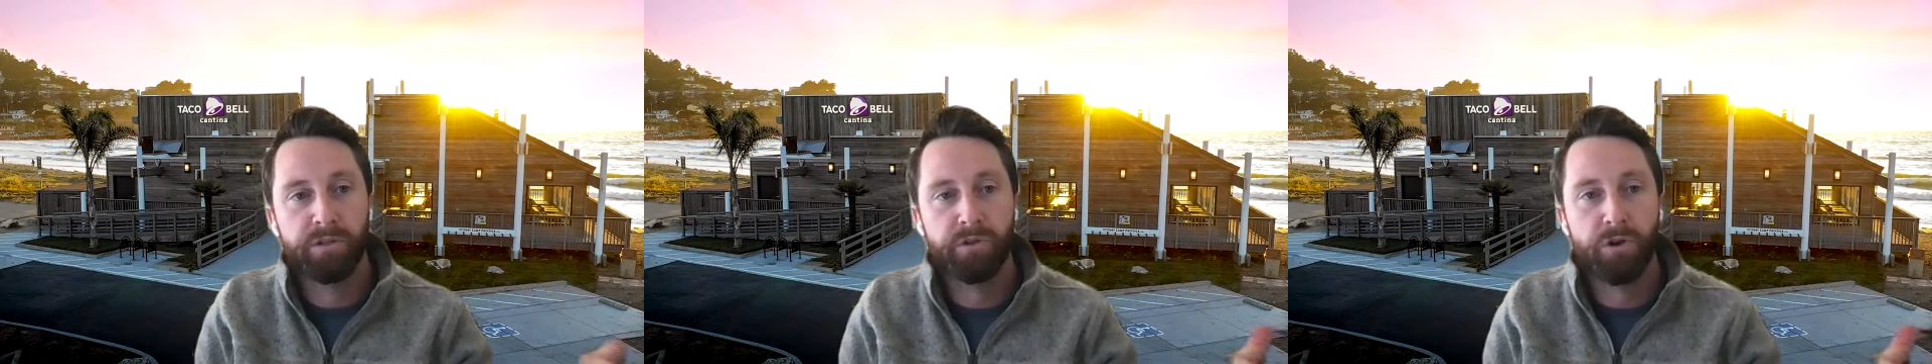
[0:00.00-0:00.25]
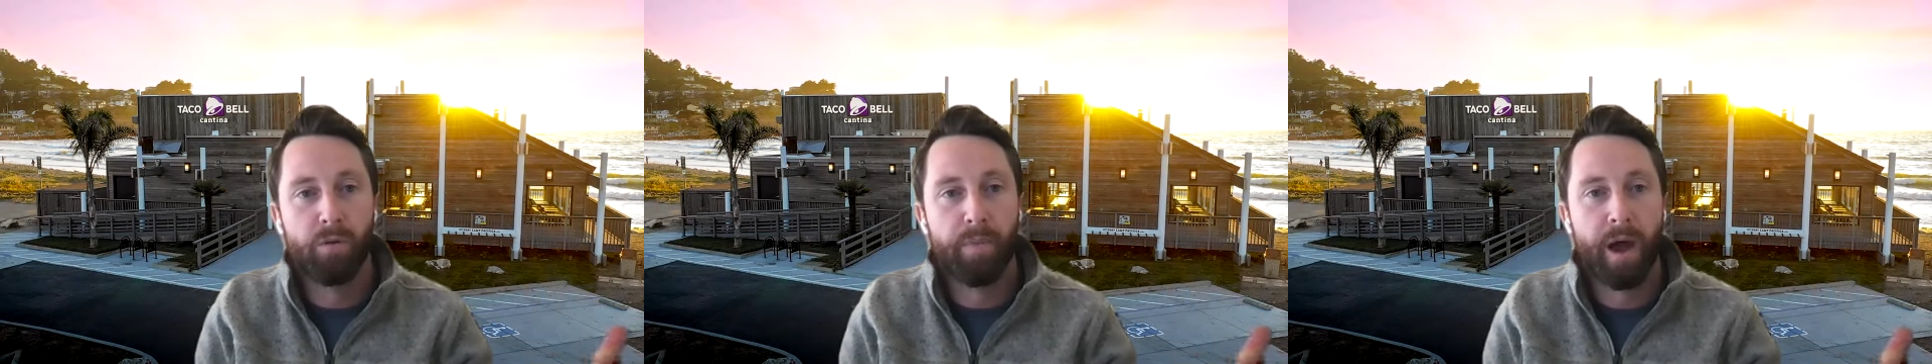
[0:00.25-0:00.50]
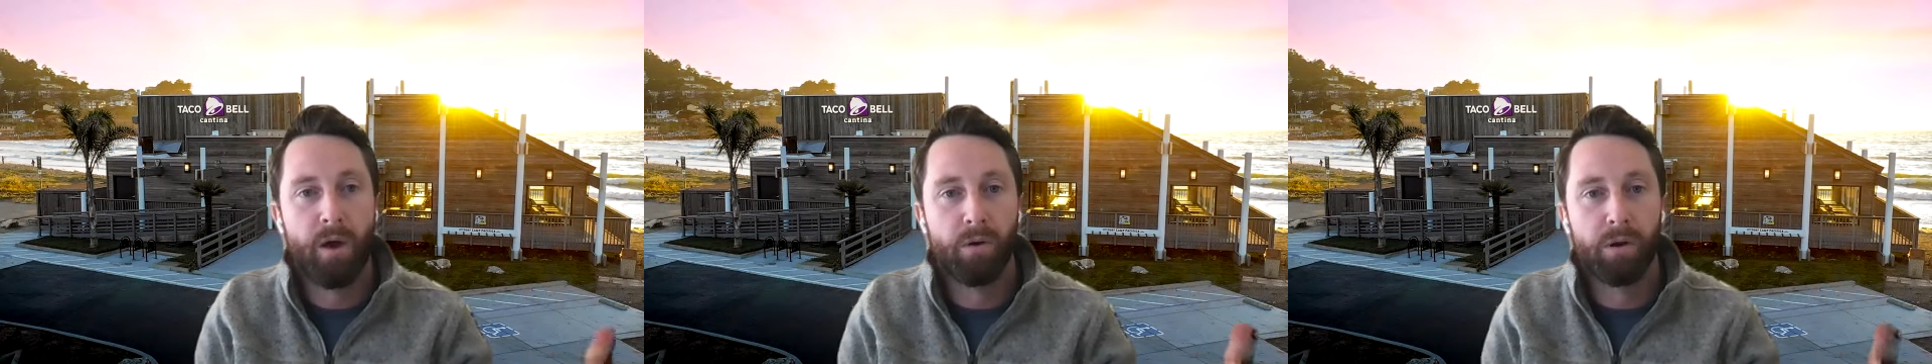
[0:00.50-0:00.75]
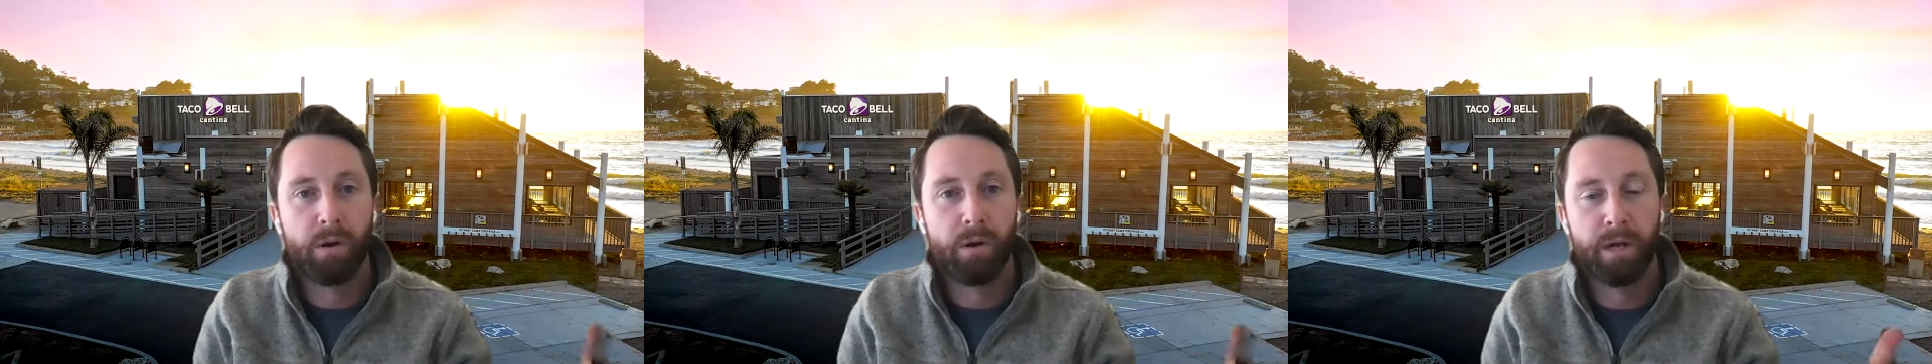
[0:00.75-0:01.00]
star
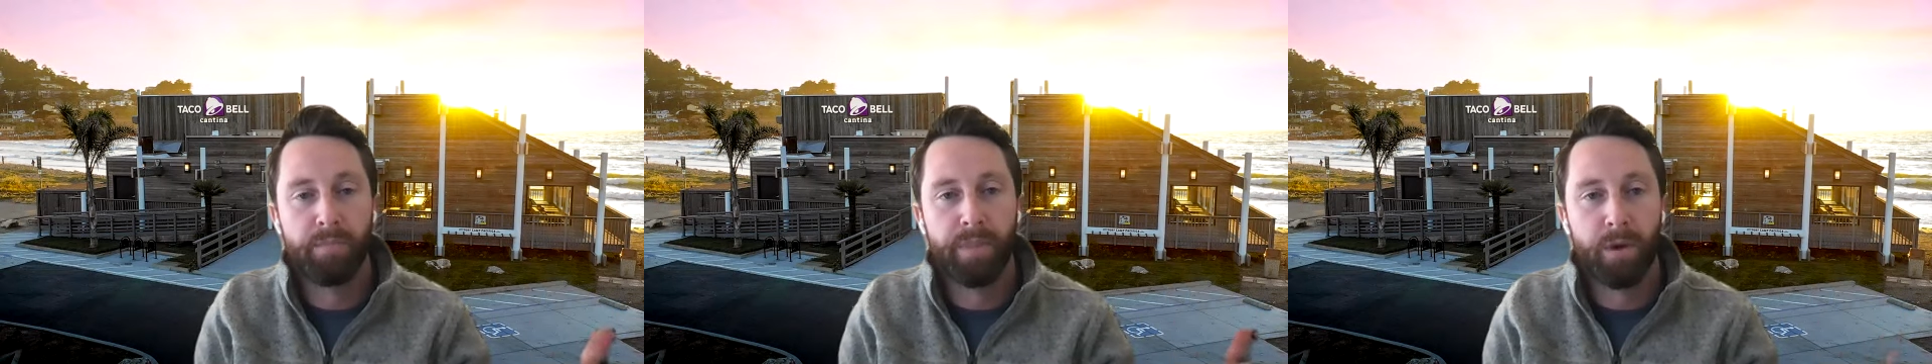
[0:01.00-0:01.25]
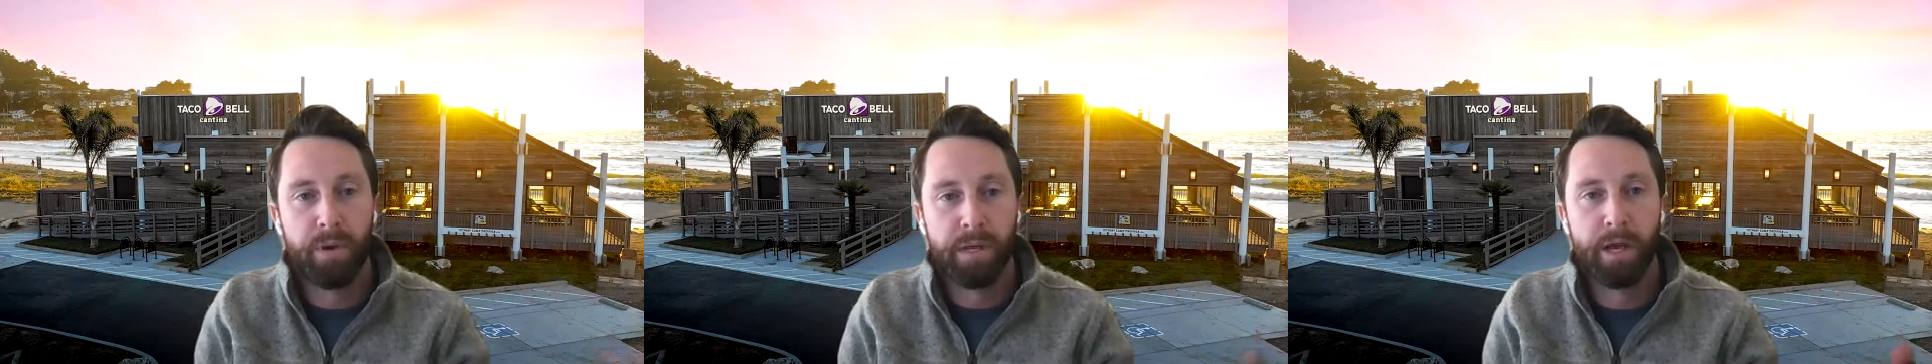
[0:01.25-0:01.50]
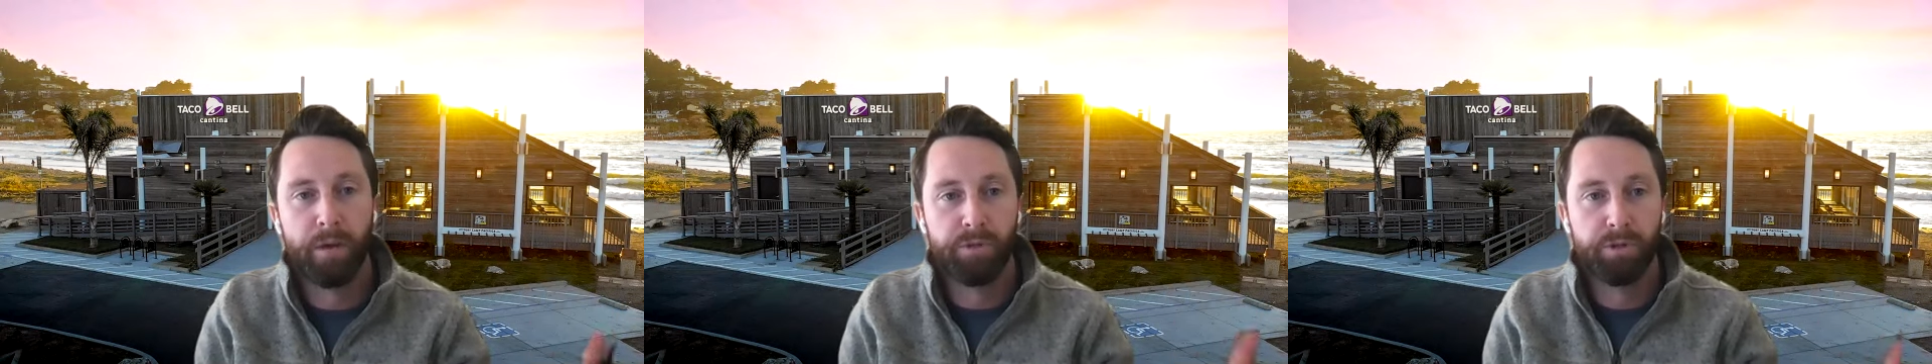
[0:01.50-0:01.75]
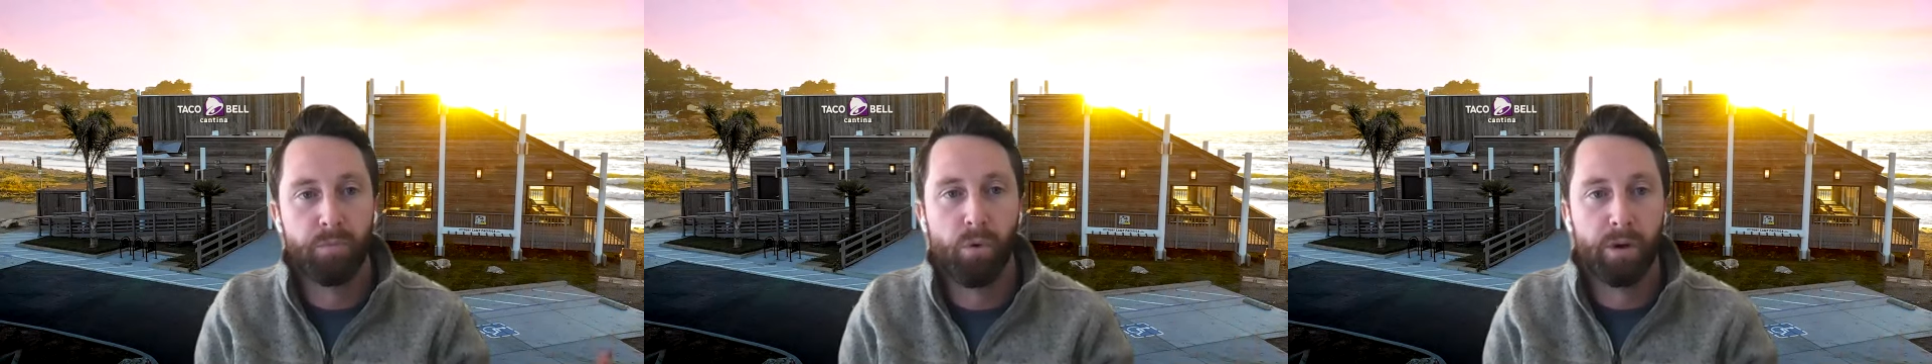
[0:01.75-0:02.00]
power that we can help
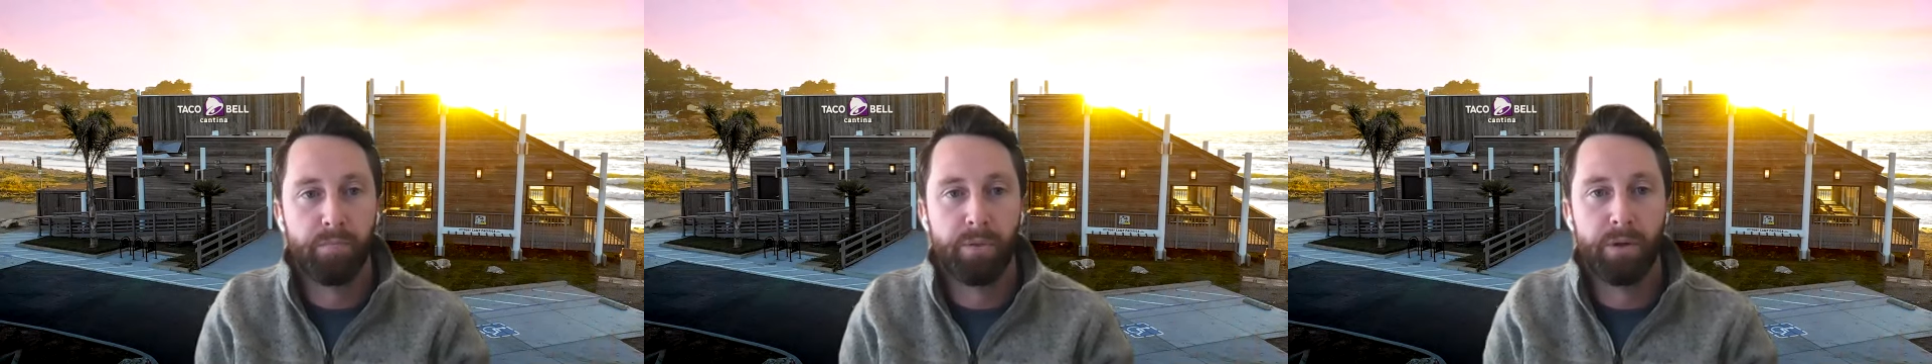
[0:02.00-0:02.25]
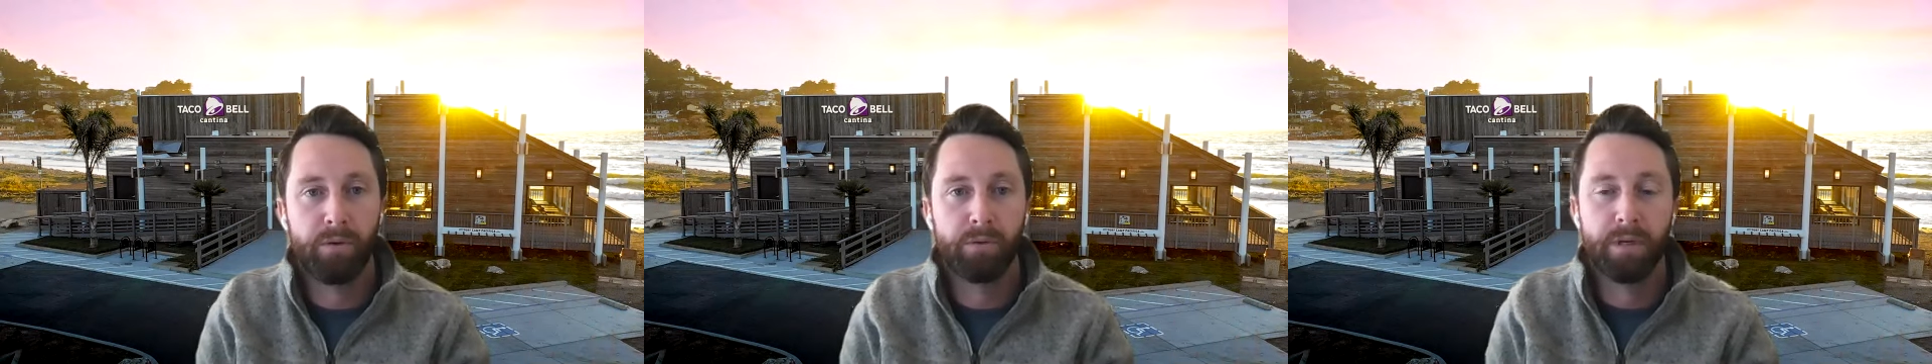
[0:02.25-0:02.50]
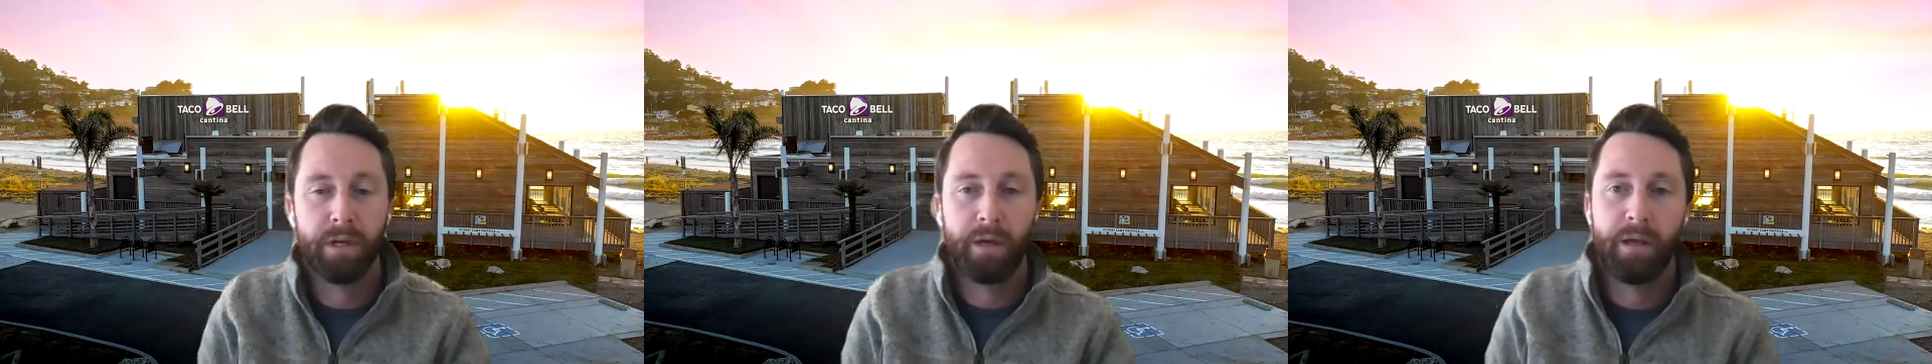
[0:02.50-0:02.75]
support and build.